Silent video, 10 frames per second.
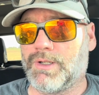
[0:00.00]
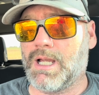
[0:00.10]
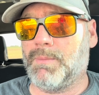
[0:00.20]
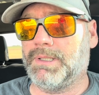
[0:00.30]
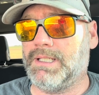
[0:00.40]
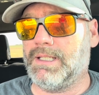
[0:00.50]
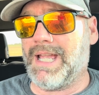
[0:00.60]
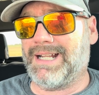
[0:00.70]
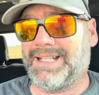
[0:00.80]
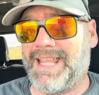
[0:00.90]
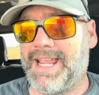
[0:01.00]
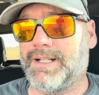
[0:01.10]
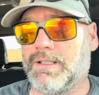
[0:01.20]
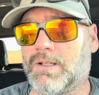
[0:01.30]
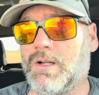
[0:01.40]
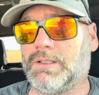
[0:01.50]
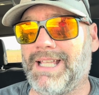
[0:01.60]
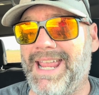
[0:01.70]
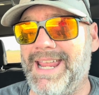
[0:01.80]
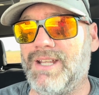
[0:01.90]
company out of Canada
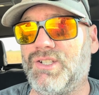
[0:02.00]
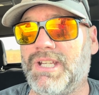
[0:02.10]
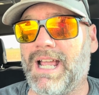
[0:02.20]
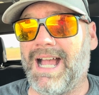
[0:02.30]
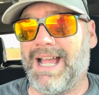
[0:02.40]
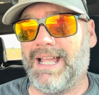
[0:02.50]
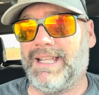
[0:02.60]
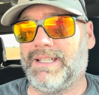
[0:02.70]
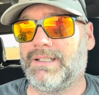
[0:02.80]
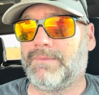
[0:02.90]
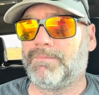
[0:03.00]
called AGI.